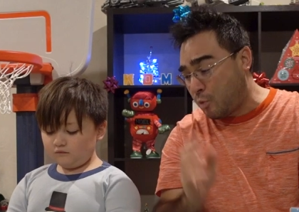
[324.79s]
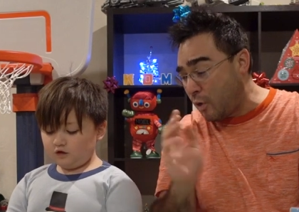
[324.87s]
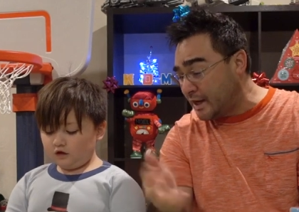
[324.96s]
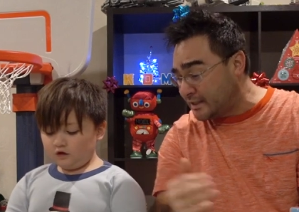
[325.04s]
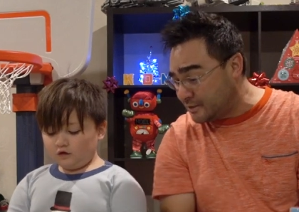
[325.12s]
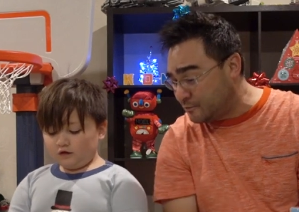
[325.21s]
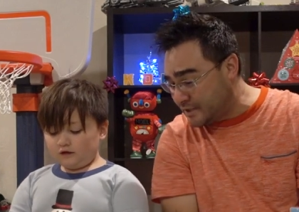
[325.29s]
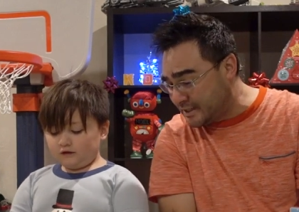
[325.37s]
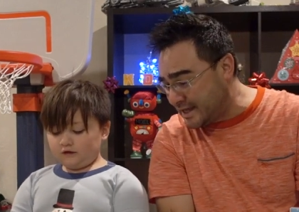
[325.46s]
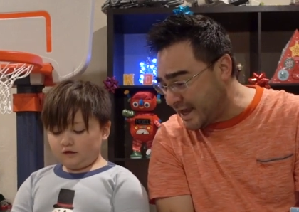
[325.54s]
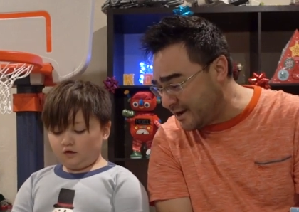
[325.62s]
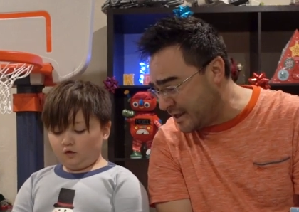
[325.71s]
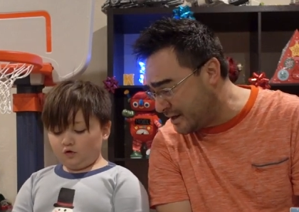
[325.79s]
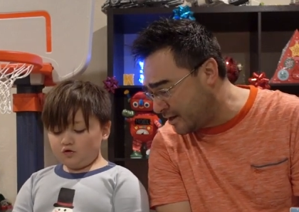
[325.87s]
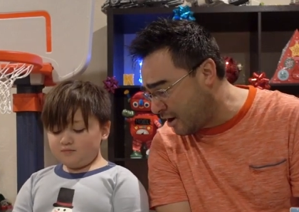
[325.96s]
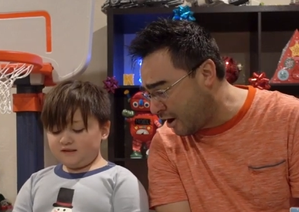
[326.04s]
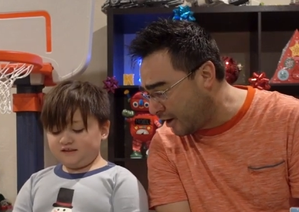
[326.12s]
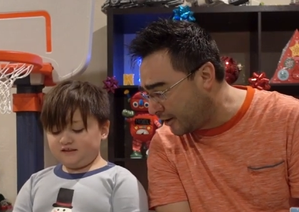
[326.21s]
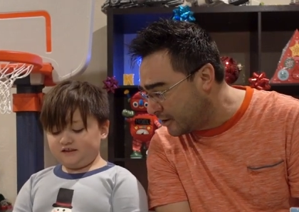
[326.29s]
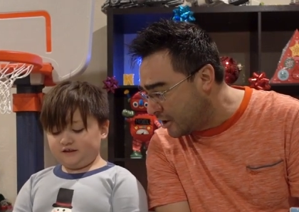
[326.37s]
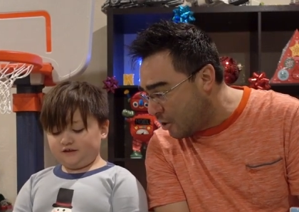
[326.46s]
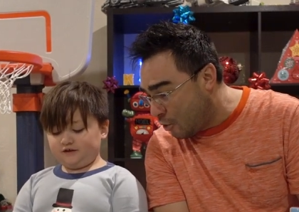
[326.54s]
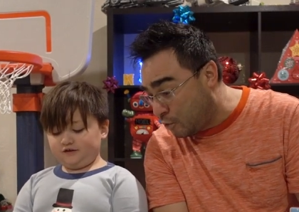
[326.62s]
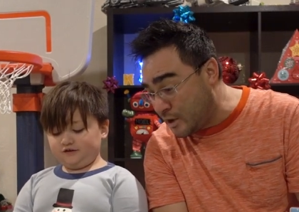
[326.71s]
Speaker 1: What did we get ornament in our...
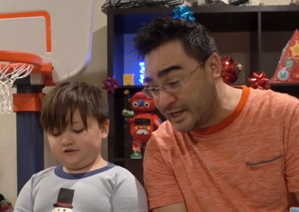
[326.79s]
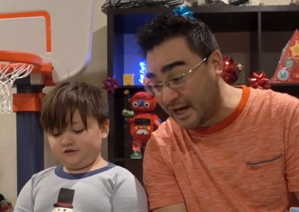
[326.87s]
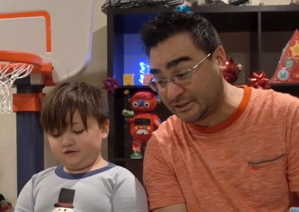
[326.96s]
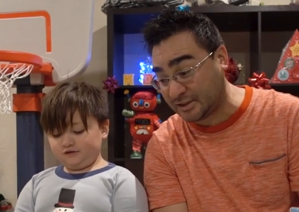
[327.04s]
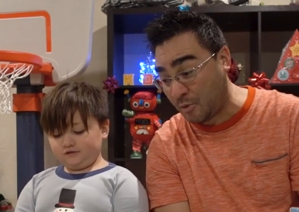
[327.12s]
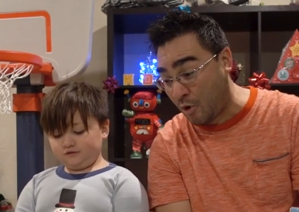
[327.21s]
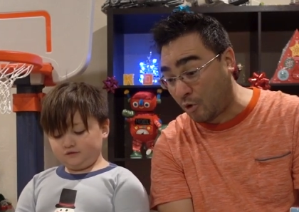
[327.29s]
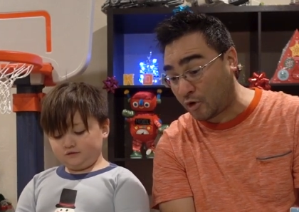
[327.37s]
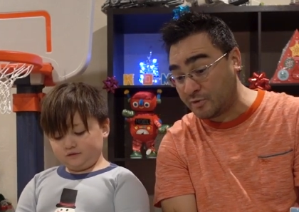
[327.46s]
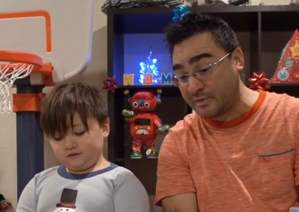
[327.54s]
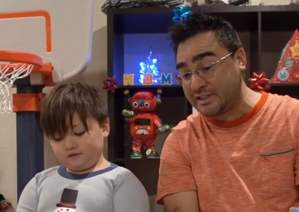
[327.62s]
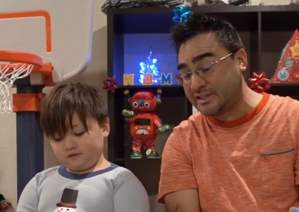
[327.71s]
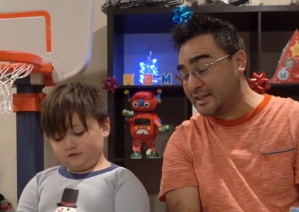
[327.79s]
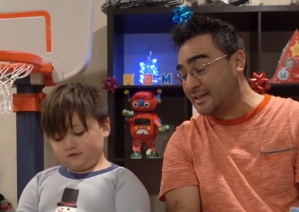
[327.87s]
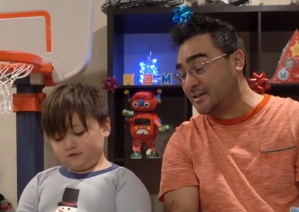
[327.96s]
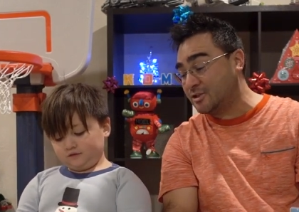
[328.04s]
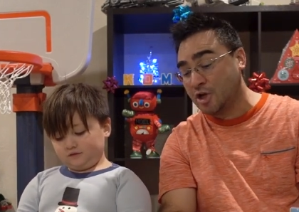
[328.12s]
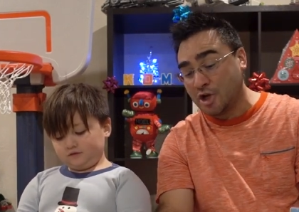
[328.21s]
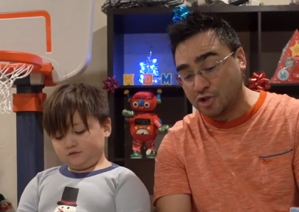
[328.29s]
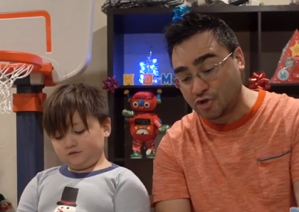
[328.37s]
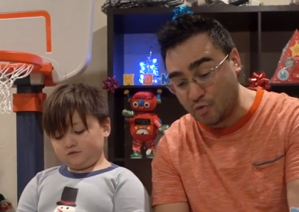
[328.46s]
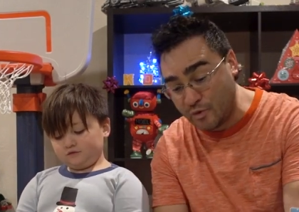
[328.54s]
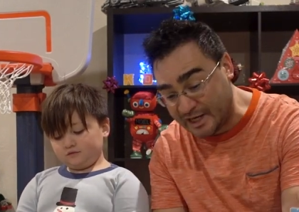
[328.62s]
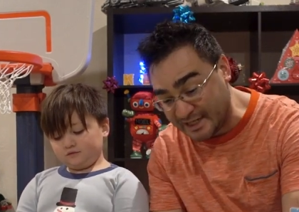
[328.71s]
Stickers. We got some ornament stickers so
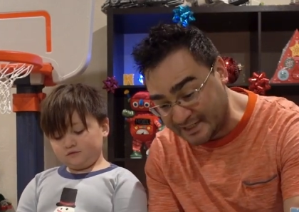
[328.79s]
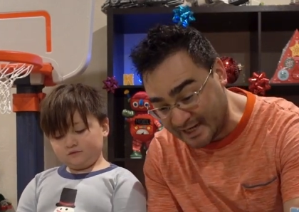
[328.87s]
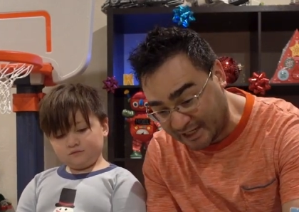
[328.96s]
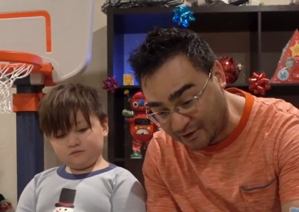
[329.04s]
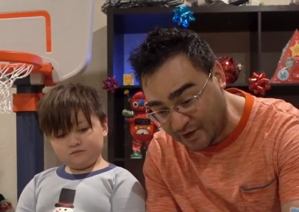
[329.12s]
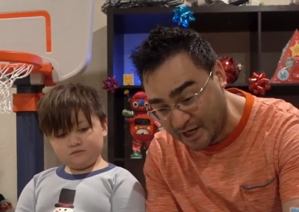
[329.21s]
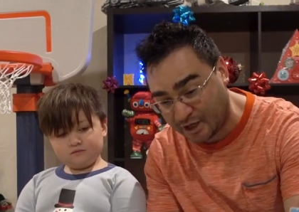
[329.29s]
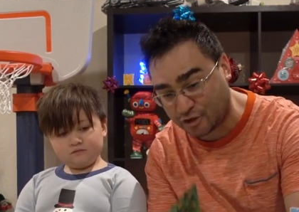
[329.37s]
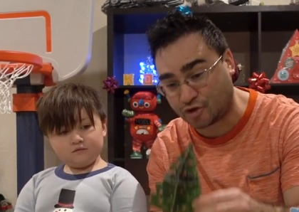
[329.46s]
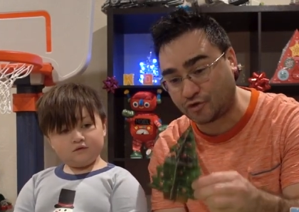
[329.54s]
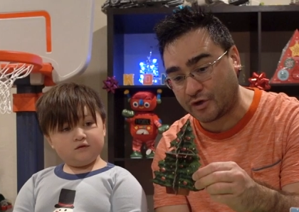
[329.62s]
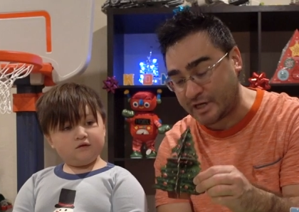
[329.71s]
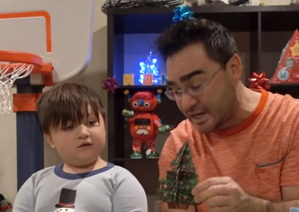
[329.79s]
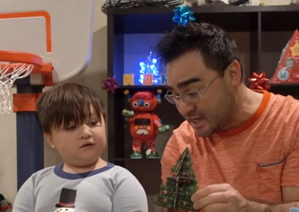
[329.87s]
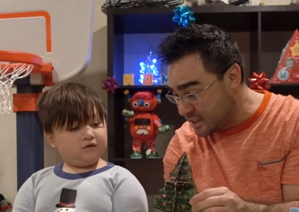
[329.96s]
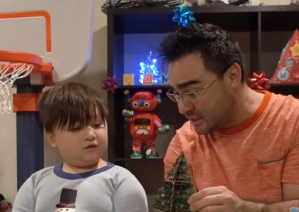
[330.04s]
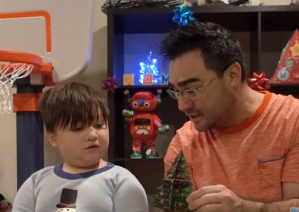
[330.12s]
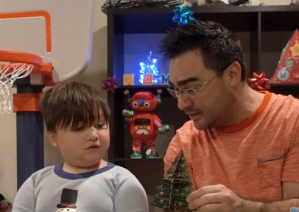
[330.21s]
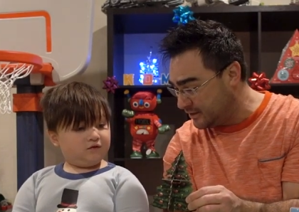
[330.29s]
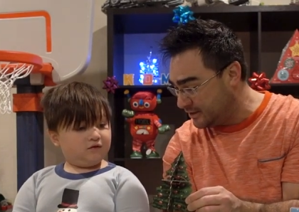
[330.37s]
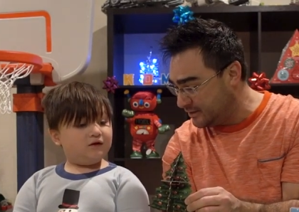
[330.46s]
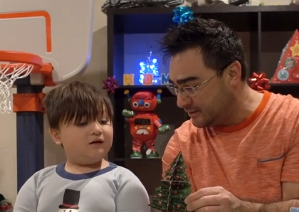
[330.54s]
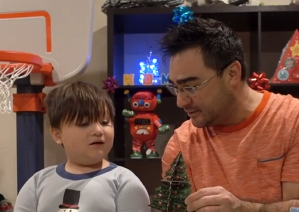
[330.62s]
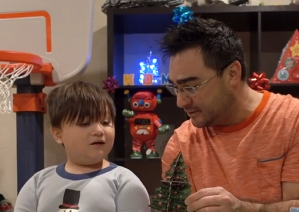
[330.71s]
we can decorate our tree.
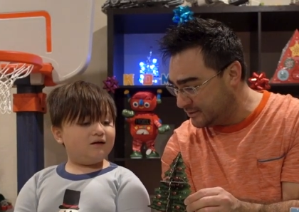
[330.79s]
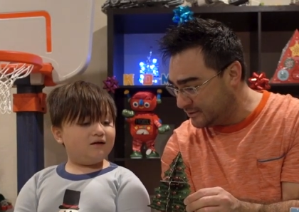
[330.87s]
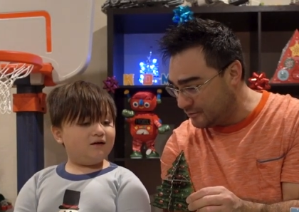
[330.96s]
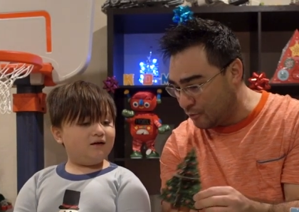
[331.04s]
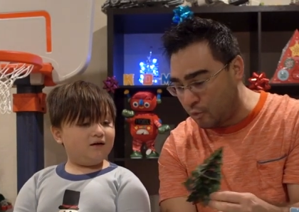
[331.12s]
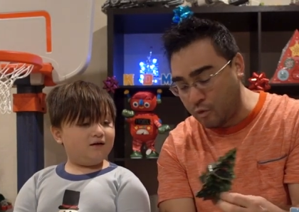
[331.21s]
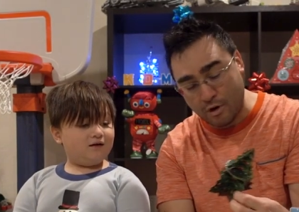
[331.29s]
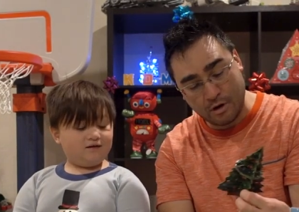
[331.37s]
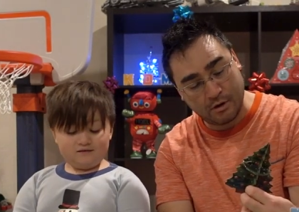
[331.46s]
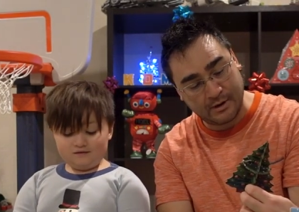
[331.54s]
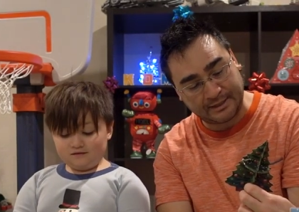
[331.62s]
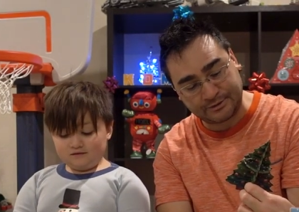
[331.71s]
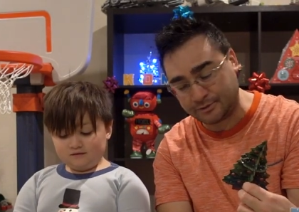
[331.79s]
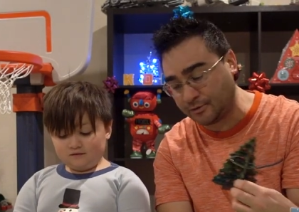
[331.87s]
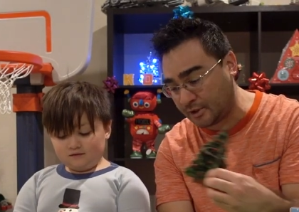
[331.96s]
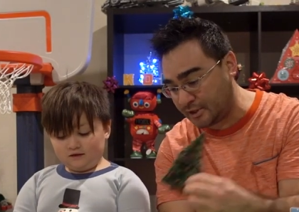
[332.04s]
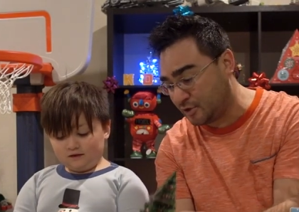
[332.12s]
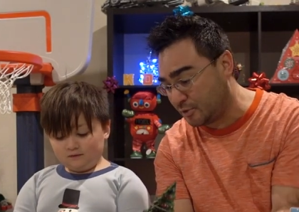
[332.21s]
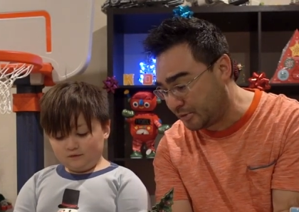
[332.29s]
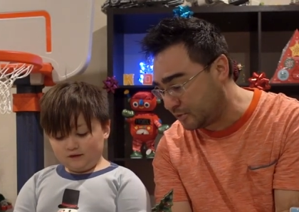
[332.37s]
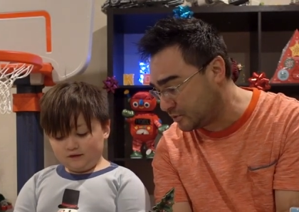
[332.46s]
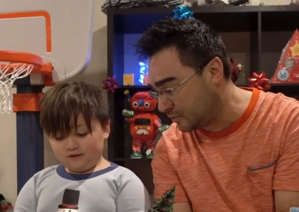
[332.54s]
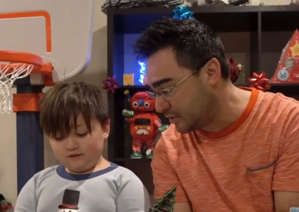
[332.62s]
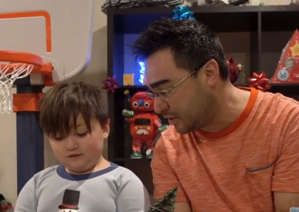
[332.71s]
Whoa, that's cool. Okay, you can put Wait.
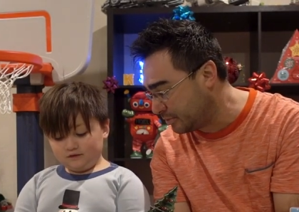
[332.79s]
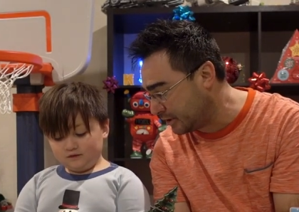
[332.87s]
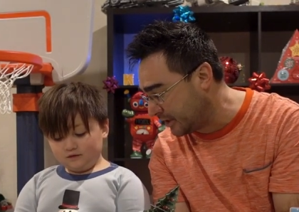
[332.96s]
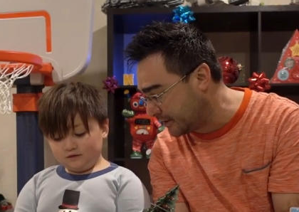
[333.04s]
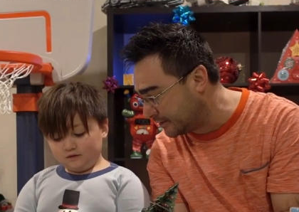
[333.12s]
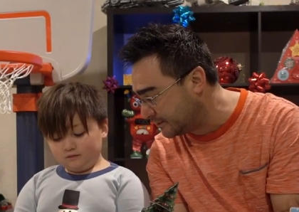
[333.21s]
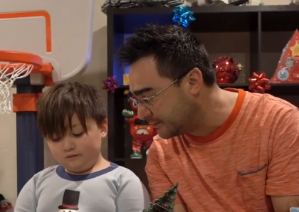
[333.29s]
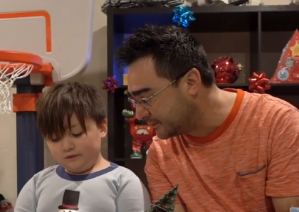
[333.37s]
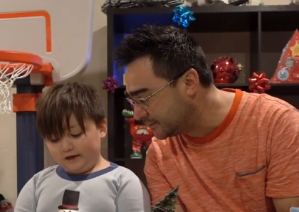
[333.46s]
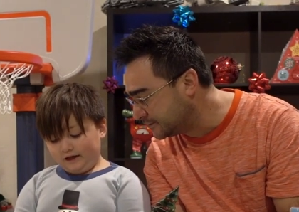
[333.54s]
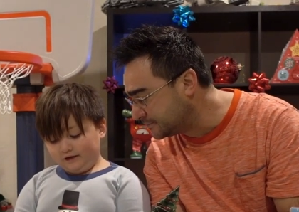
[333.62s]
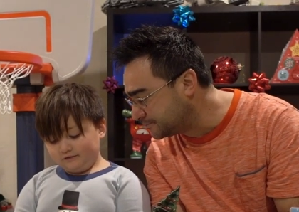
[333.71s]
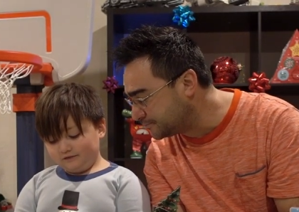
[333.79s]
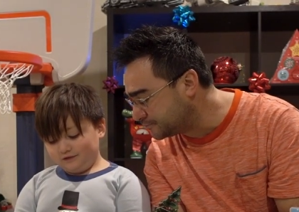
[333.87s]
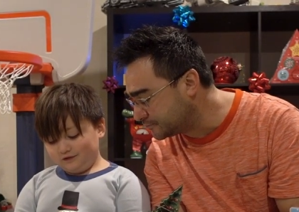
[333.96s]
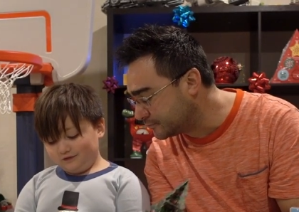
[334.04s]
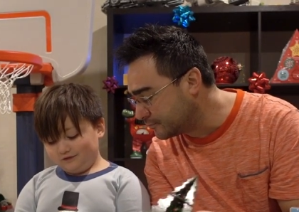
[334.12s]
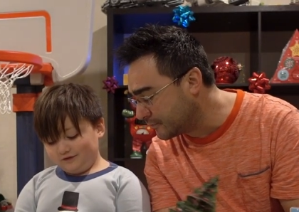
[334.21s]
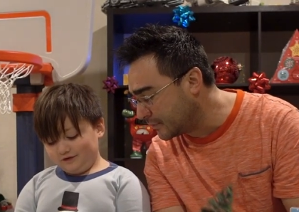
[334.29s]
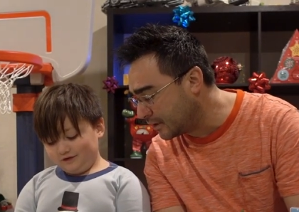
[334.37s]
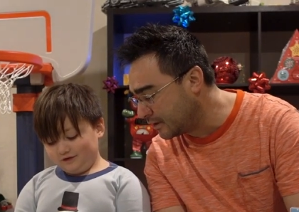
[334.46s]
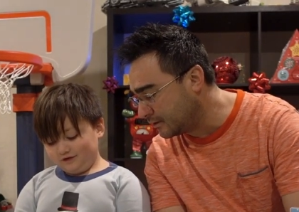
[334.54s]
which one you gonna put on.
Speaker 2: Wait, I don't know if they're